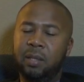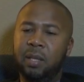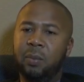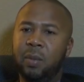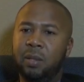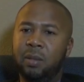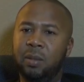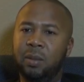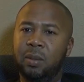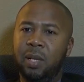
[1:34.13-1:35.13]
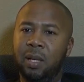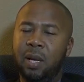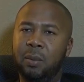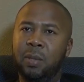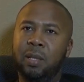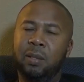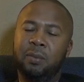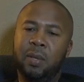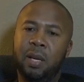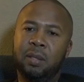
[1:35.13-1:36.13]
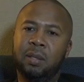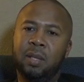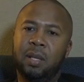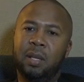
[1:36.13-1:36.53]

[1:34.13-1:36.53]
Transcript: and I went to Qarawiyyin in Fez.